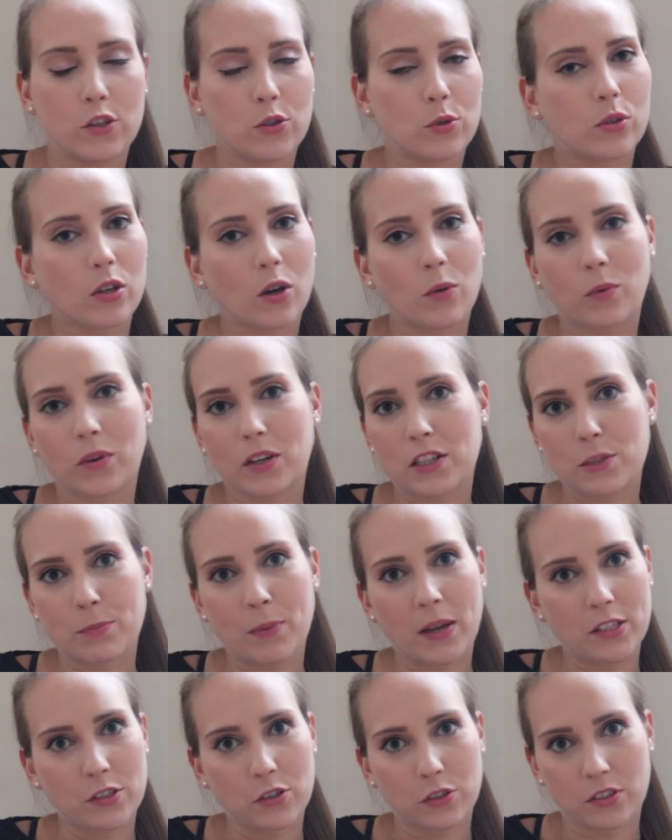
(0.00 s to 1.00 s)
You don't want to
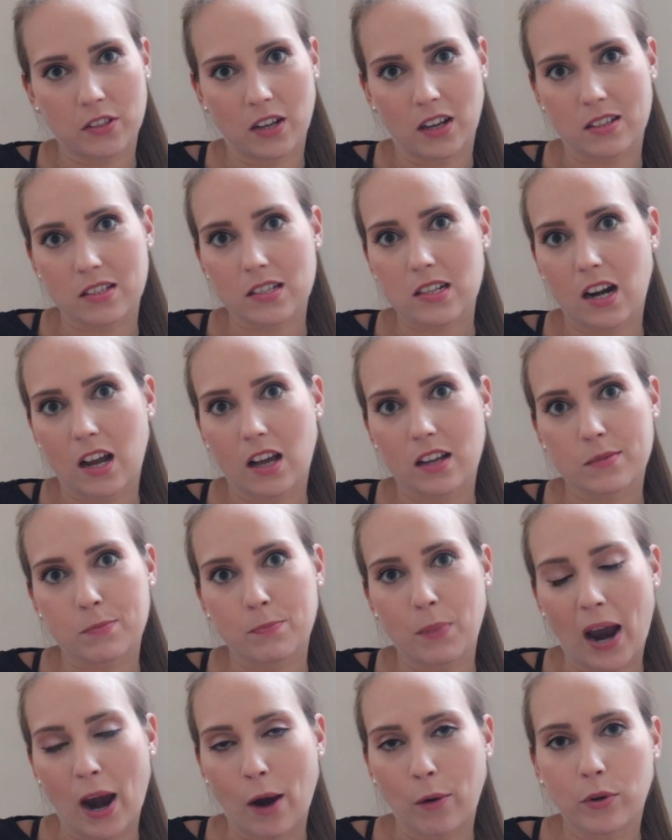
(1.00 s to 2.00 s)
spend your dance class
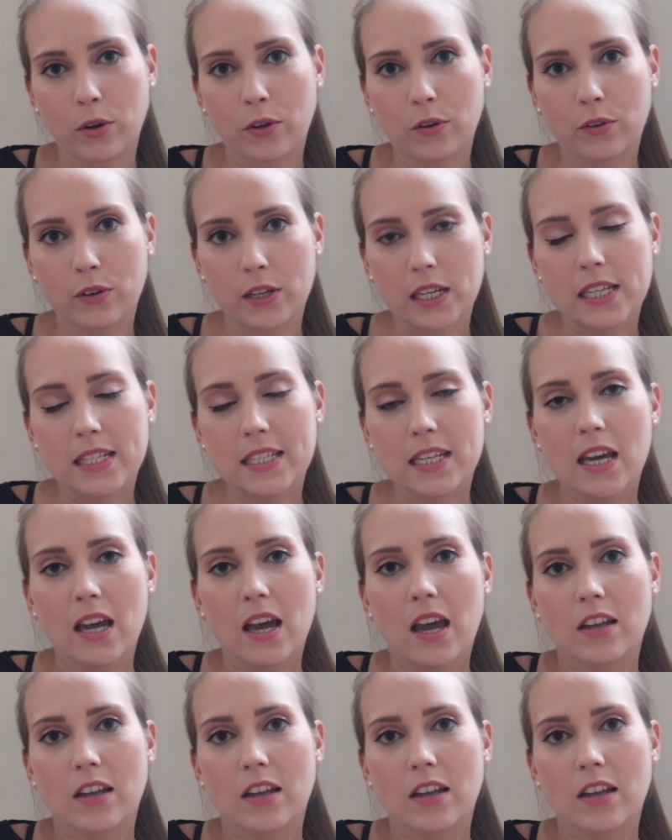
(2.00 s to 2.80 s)
paranoid.